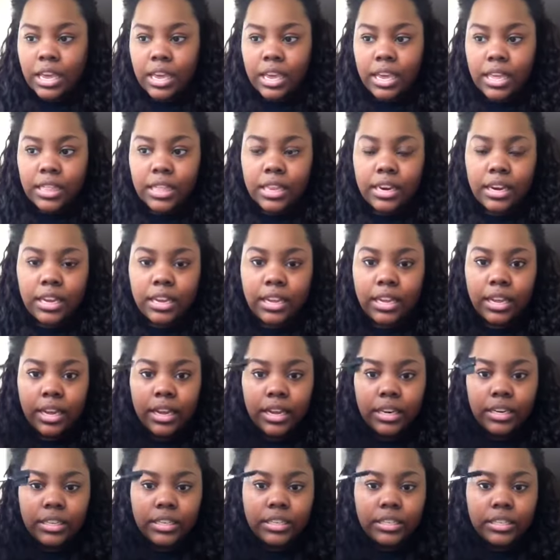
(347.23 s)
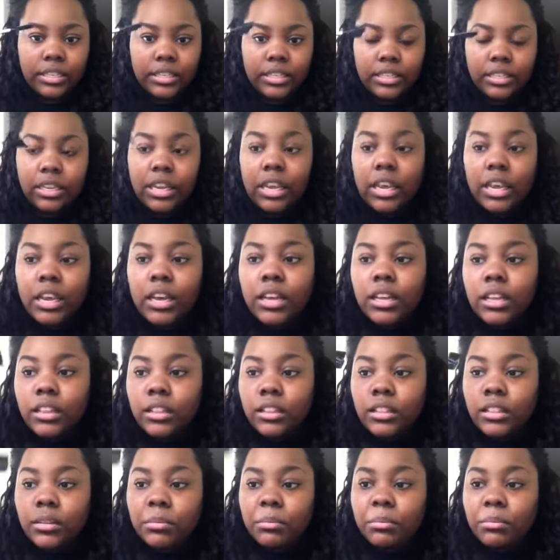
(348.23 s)
And then I kind of just take
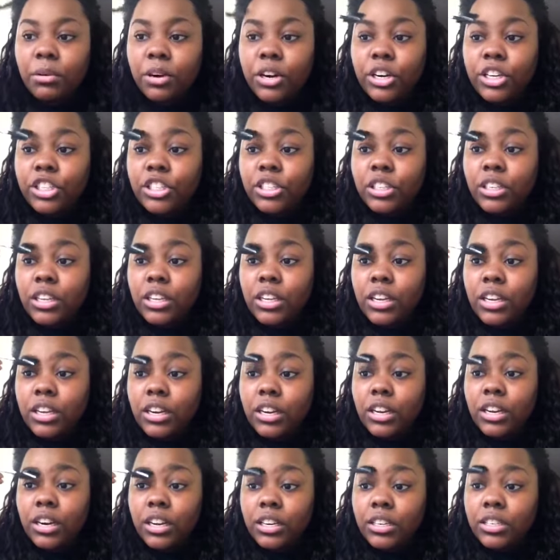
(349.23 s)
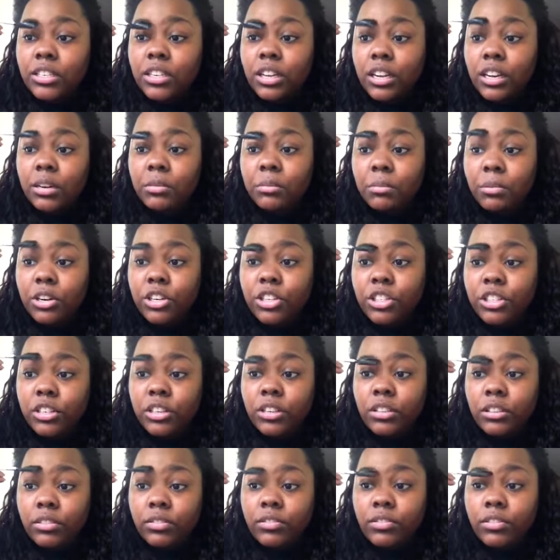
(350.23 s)
the brush again and I just kind of brush
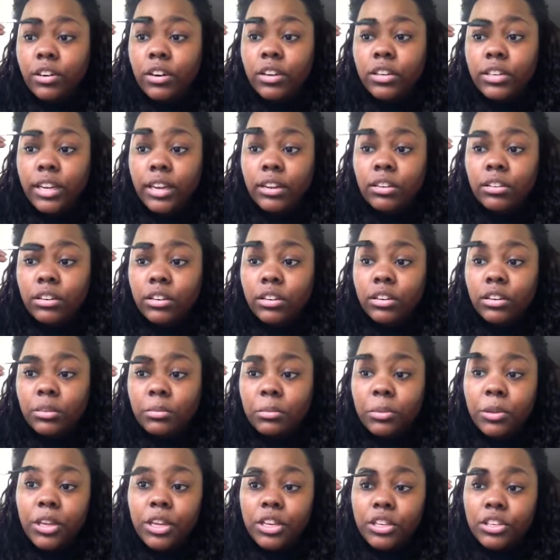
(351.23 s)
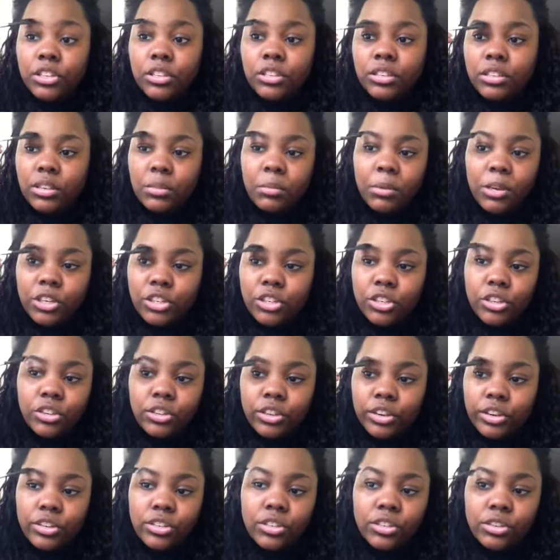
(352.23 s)
the front out a little bit just to make sure
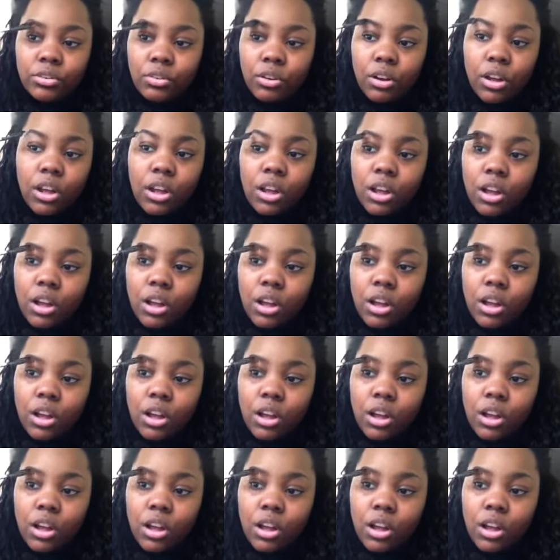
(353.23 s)
there's no